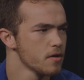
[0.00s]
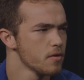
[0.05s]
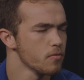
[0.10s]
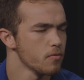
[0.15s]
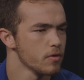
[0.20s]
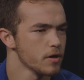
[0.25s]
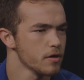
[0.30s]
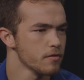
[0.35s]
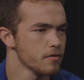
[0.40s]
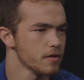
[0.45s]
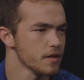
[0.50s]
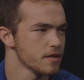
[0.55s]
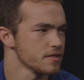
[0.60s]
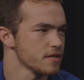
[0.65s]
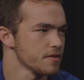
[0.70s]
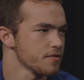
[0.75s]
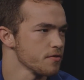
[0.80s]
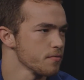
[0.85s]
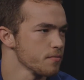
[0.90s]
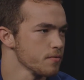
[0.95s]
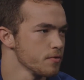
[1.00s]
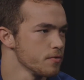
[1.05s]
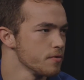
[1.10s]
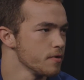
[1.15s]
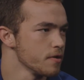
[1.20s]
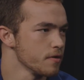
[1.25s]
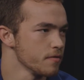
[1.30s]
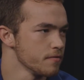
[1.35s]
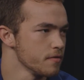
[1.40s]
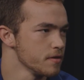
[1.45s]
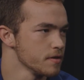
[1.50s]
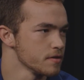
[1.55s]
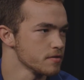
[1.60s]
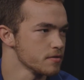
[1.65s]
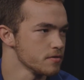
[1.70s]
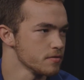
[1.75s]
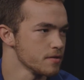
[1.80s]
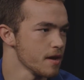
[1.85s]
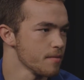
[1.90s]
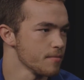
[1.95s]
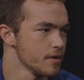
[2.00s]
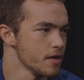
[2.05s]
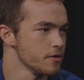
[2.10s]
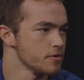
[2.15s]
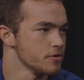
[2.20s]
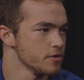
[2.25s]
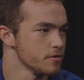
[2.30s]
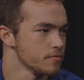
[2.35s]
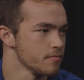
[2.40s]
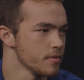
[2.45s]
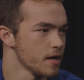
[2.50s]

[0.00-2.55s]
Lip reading: What do you think is at the root of this domination